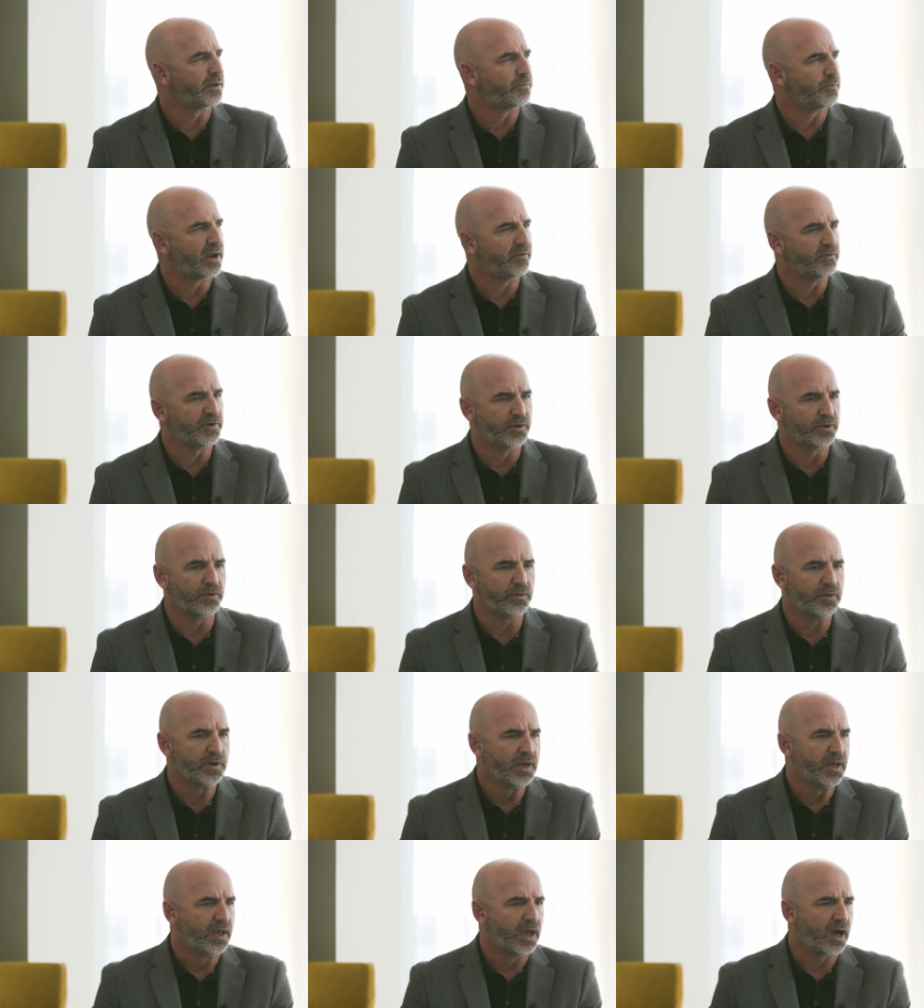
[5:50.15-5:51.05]
line
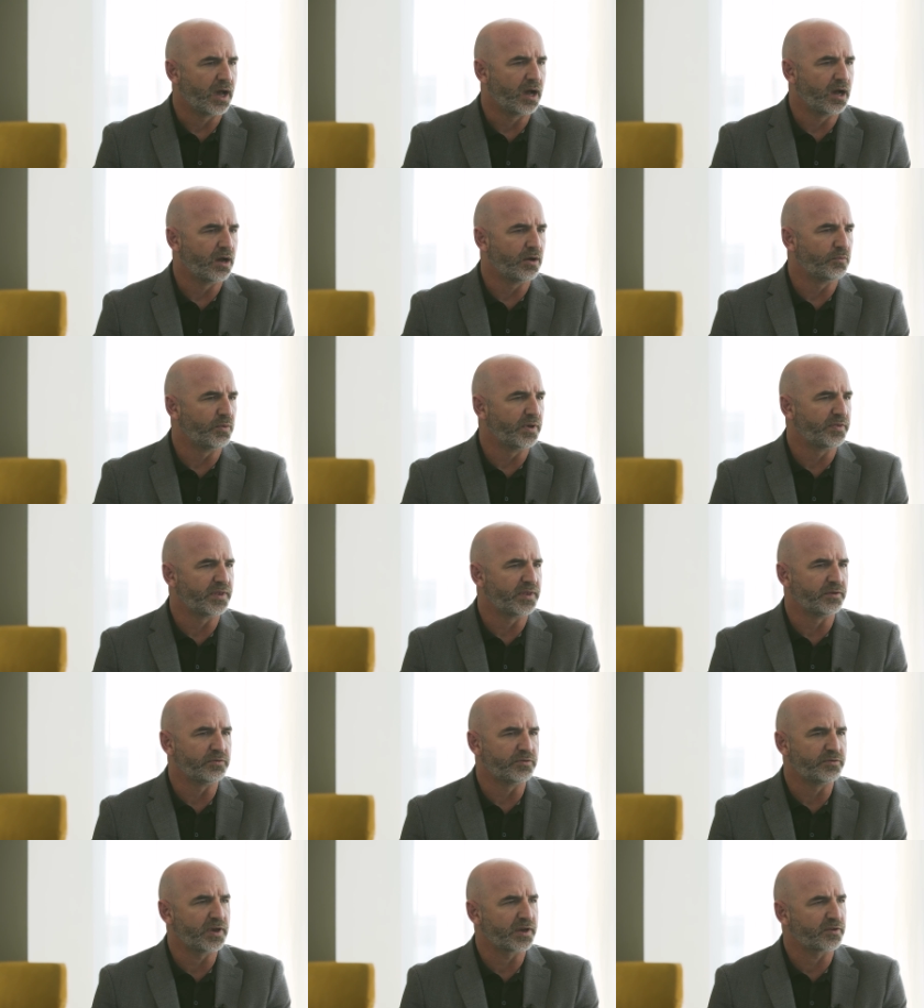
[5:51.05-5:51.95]
revenue. Uh,
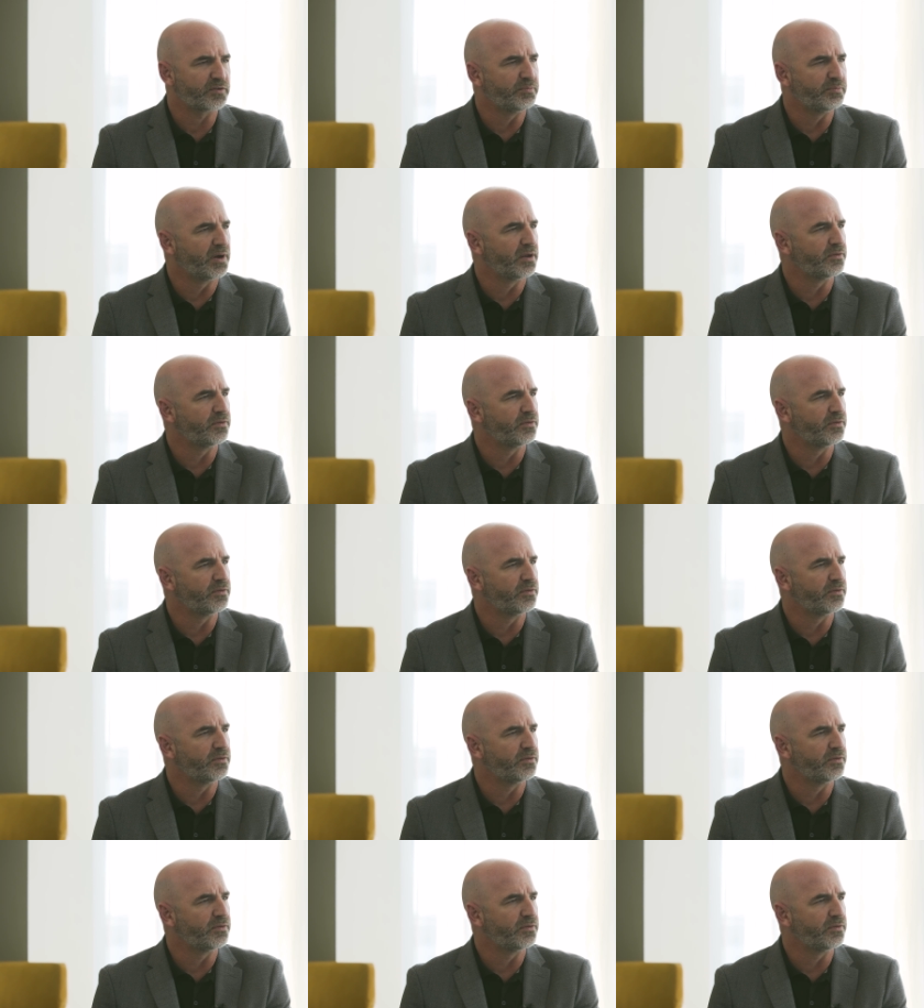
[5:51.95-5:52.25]
within six